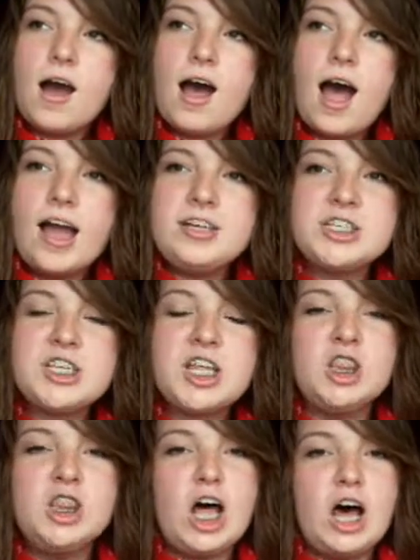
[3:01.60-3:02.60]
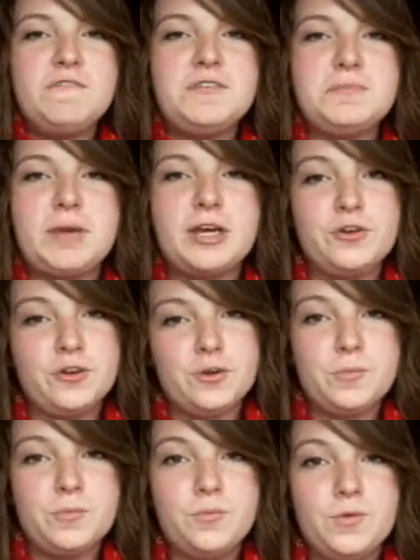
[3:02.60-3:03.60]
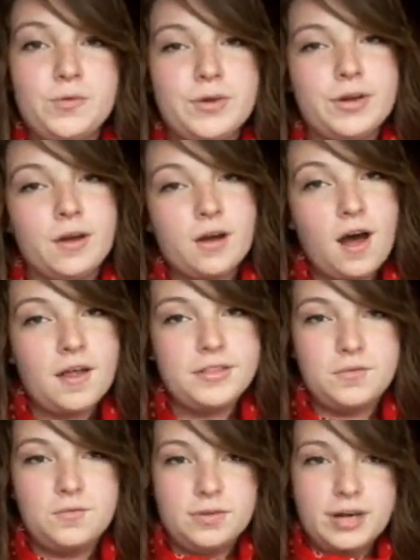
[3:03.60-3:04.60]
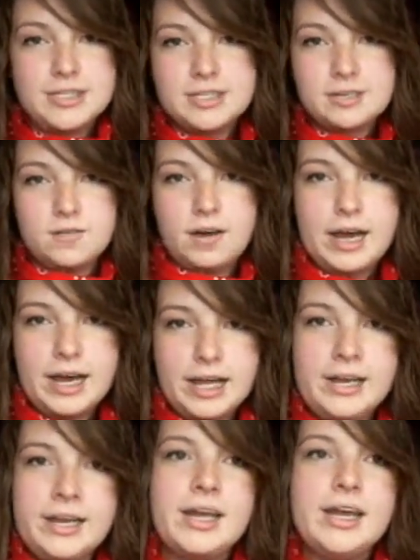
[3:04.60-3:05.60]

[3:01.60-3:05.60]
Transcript: I just loved my group. We were called the Red Squad,